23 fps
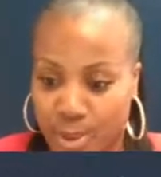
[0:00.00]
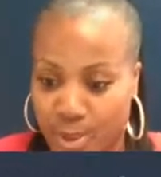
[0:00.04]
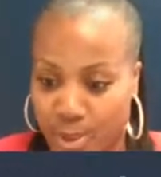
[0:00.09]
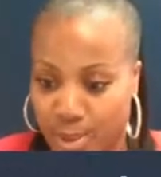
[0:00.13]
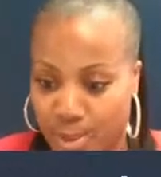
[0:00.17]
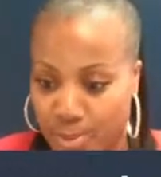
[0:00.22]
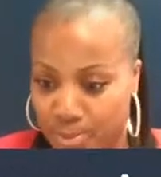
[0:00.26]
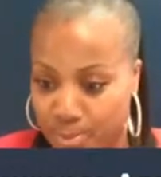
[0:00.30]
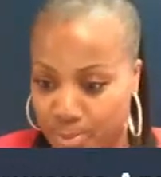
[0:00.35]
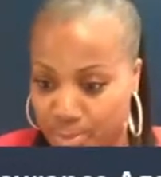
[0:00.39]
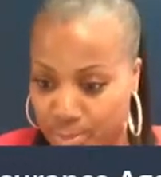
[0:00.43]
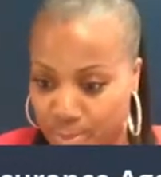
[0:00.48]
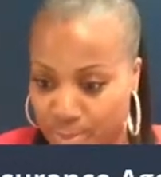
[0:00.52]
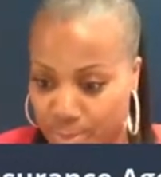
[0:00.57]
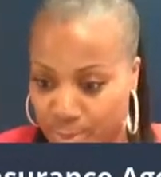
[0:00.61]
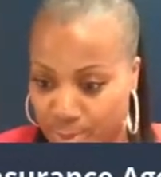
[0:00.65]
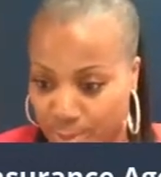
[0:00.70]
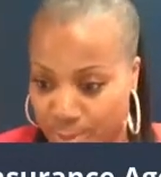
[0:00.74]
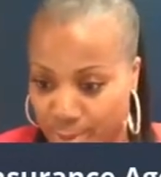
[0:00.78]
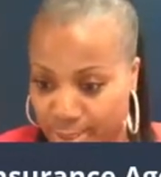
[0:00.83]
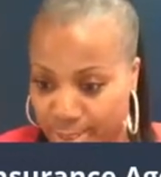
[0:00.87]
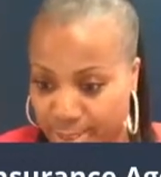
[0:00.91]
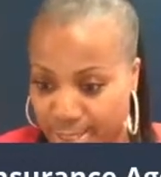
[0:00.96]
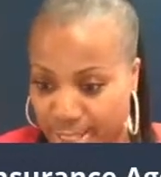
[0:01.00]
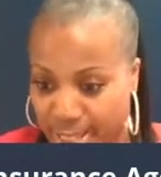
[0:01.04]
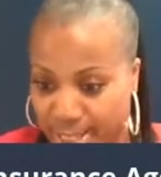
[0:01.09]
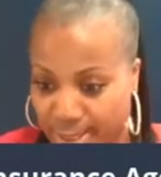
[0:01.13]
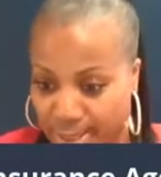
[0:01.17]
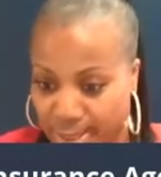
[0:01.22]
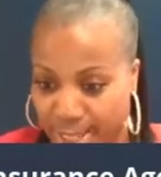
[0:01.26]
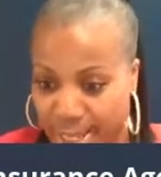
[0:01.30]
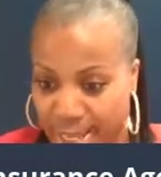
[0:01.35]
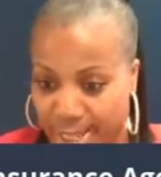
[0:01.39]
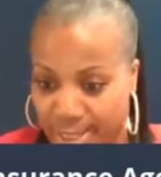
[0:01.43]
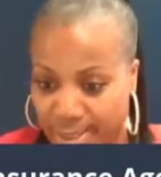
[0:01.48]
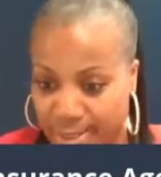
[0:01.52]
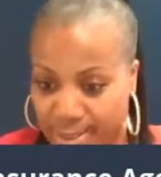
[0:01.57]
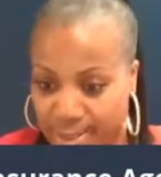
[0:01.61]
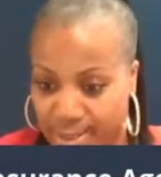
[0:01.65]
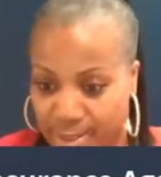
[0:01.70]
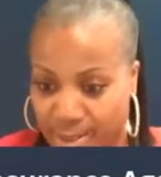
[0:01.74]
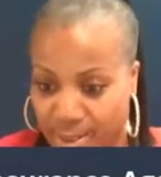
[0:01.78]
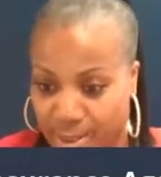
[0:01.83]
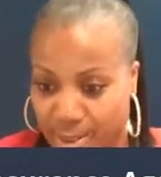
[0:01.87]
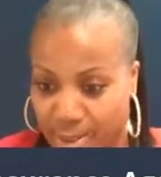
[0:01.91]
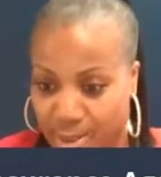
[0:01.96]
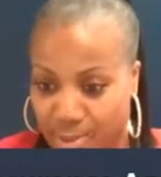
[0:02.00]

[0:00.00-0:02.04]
Look at that last.